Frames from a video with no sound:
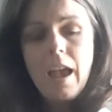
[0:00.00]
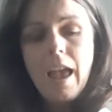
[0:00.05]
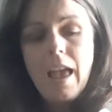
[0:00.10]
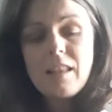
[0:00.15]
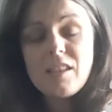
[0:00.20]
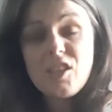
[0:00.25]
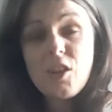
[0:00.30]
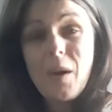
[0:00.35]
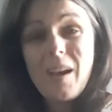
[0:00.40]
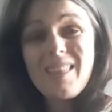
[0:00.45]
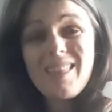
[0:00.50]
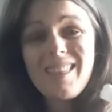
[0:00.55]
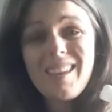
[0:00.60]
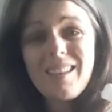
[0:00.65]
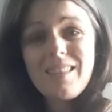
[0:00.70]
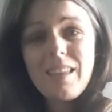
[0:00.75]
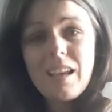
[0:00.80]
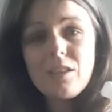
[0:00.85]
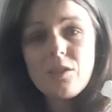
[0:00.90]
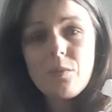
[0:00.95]
And so I
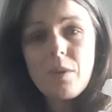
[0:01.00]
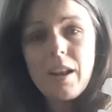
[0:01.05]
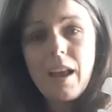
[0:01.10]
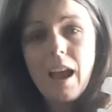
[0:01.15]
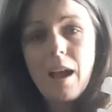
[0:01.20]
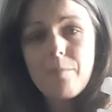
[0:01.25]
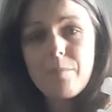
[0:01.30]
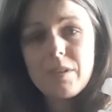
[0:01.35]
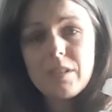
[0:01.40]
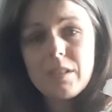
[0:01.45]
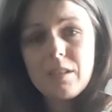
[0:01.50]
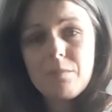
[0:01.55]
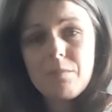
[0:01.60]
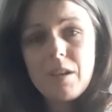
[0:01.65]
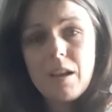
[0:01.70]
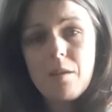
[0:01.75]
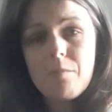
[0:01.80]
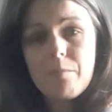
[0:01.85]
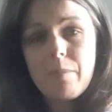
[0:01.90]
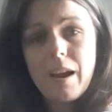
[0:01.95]
think that's what happened to
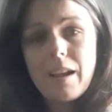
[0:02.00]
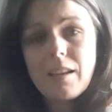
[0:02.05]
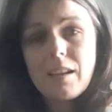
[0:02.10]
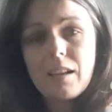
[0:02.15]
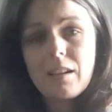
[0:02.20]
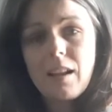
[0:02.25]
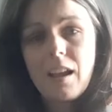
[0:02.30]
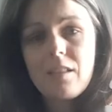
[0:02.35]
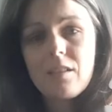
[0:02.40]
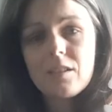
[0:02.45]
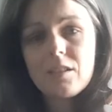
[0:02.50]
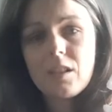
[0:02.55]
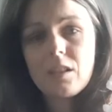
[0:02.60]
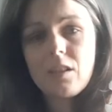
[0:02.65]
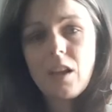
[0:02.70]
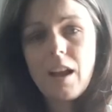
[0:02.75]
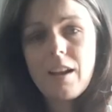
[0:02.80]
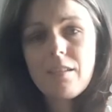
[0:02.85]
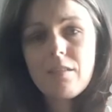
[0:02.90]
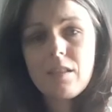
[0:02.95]
me on biking. Now there's a
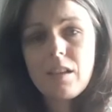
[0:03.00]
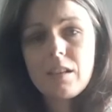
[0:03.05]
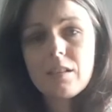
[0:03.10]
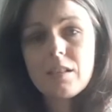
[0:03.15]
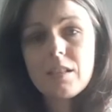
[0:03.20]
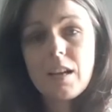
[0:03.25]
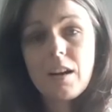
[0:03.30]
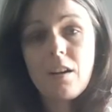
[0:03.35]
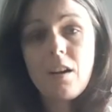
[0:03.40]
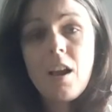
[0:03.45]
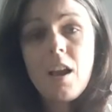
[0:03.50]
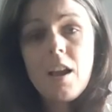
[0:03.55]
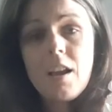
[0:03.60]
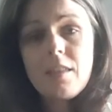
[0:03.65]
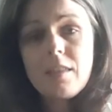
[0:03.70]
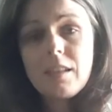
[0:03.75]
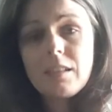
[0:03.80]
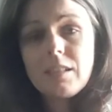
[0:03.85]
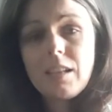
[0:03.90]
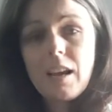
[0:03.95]
lot of things there.
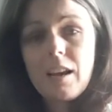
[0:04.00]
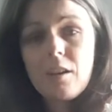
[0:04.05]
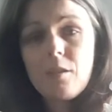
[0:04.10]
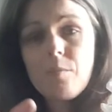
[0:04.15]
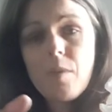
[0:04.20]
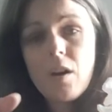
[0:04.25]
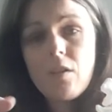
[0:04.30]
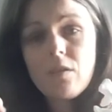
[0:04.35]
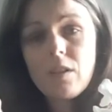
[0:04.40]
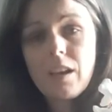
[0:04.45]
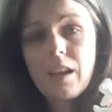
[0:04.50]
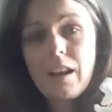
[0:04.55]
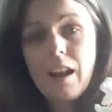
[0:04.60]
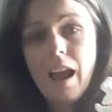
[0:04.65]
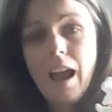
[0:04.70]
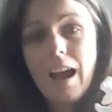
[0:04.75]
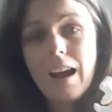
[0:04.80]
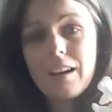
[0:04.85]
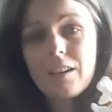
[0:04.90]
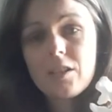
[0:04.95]
The tailbone can
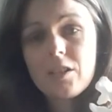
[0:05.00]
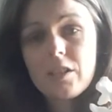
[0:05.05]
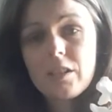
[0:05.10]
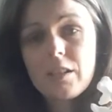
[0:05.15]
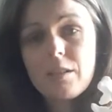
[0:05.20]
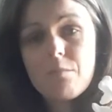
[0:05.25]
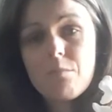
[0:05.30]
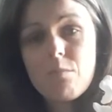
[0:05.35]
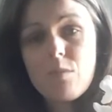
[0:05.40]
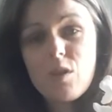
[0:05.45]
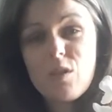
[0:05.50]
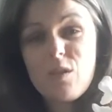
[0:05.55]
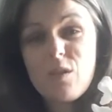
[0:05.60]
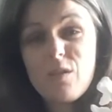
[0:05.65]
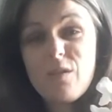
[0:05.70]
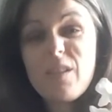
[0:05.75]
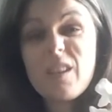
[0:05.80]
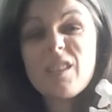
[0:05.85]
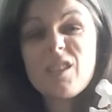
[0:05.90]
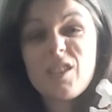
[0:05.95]
actually
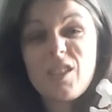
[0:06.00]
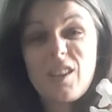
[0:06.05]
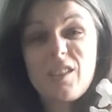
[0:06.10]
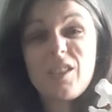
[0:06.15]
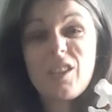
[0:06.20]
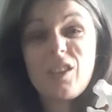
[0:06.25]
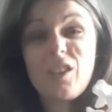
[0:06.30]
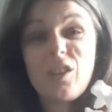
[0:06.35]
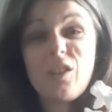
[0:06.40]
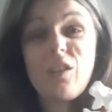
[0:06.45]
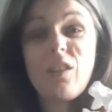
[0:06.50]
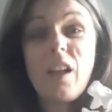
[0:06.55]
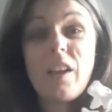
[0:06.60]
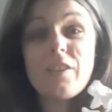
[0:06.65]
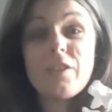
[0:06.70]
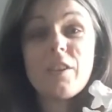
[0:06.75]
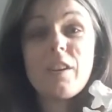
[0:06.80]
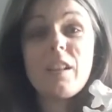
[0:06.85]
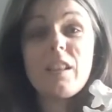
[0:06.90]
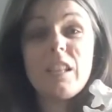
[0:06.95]
move and start to curl
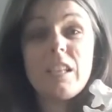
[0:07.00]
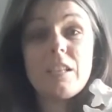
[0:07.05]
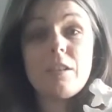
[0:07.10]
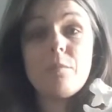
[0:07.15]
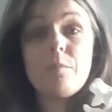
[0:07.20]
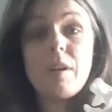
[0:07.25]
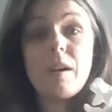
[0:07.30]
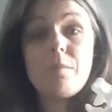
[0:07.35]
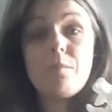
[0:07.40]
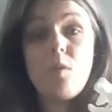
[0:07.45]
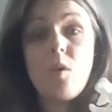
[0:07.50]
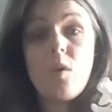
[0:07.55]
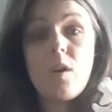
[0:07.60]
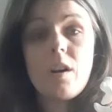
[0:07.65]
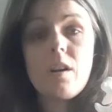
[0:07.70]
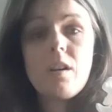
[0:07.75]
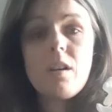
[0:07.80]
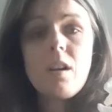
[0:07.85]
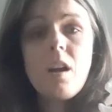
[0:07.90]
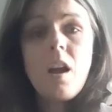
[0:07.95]
under a little bit
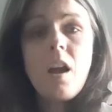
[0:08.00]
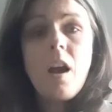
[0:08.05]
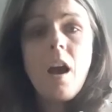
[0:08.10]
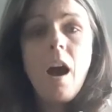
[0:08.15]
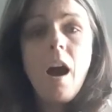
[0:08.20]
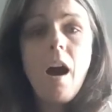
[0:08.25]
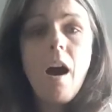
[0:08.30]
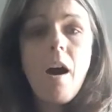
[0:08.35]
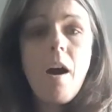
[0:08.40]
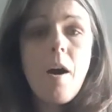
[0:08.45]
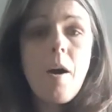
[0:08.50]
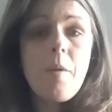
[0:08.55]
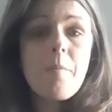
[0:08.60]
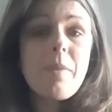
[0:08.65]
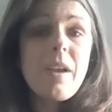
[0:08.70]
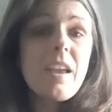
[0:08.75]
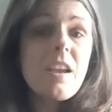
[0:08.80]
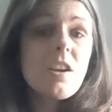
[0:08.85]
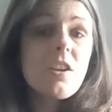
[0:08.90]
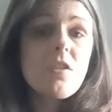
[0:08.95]
more. Um,
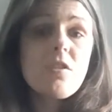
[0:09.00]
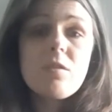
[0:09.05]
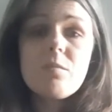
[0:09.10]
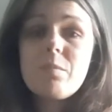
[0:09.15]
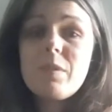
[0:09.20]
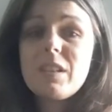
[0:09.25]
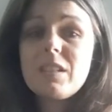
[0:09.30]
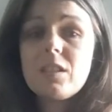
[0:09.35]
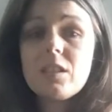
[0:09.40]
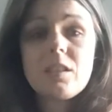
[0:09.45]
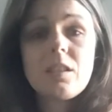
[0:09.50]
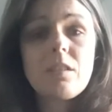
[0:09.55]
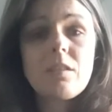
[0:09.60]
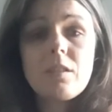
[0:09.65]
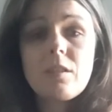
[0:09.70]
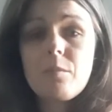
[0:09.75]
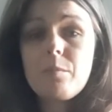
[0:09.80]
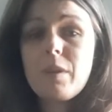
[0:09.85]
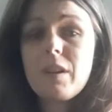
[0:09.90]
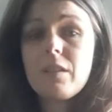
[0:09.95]
it could be just a
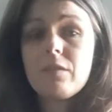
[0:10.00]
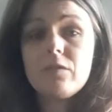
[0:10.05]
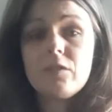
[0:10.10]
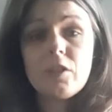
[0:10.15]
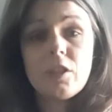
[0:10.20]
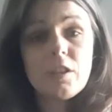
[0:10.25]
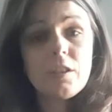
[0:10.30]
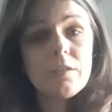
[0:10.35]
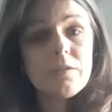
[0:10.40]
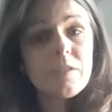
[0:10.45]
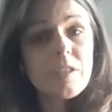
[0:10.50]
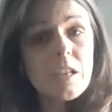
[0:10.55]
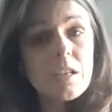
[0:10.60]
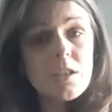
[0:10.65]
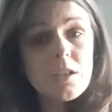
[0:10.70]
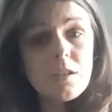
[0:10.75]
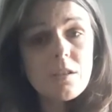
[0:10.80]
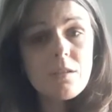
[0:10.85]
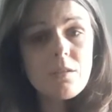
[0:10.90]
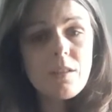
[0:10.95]
little bit of nerve
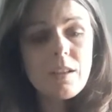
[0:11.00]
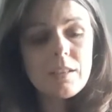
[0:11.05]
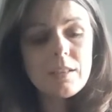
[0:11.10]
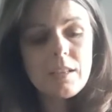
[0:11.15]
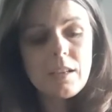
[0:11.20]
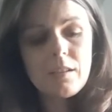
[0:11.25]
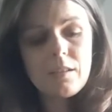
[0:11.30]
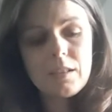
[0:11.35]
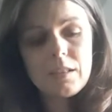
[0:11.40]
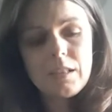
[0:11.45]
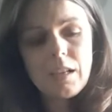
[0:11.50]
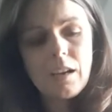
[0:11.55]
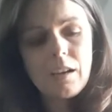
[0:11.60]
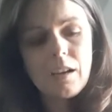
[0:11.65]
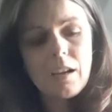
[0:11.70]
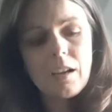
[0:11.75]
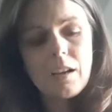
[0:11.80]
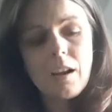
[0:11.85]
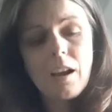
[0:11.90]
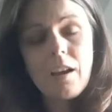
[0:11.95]
tissue that's
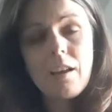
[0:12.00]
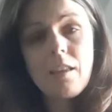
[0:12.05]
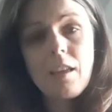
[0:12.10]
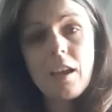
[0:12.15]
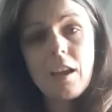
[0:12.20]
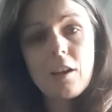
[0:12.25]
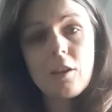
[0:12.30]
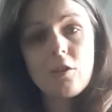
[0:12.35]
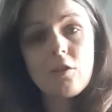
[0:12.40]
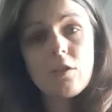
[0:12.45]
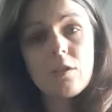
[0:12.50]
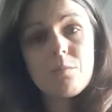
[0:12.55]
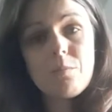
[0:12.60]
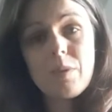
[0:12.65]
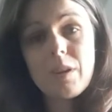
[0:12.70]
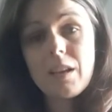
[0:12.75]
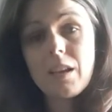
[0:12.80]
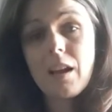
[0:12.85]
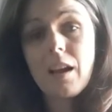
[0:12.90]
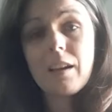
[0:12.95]
irritated. It could
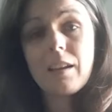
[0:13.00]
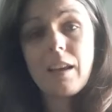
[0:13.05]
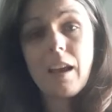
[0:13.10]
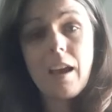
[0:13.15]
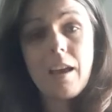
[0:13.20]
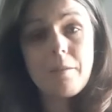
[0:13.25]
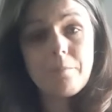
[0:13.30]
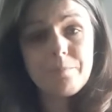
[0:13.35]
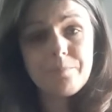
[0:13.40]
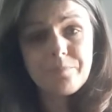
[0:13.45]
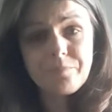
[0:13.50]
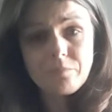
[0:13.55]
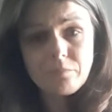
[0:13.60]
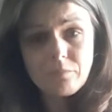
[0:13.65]
be, again,